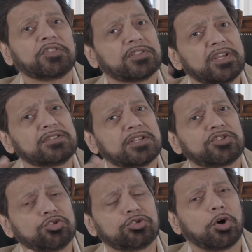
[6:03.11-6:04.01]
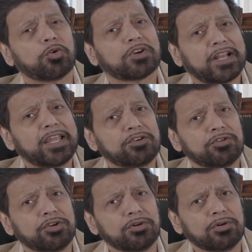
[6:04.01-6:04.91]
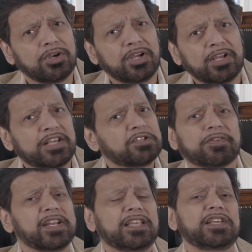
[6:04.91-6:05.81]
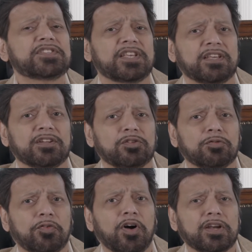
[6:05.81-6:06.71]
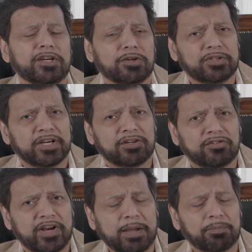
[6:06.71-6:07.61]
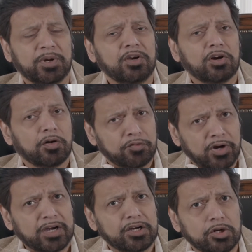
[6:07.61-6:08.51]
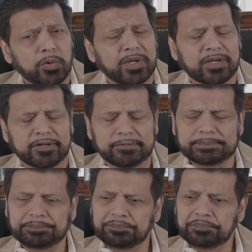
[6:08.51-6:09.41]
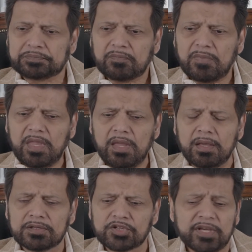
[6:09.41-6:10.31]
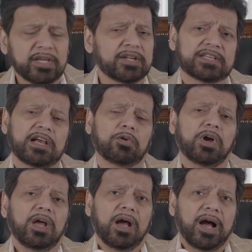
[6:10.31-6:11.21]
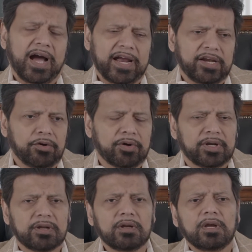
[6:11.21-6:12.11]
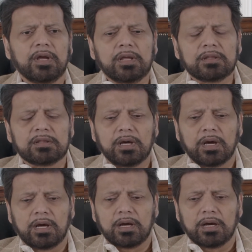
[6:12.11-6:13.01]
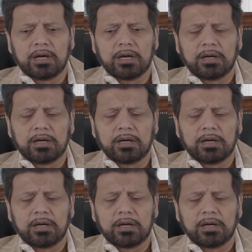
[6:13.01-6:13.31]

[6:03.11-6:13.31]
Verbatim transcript: the things that you don't like to do is very easy to fall into that trap of not doing it. So here is how I do it. The,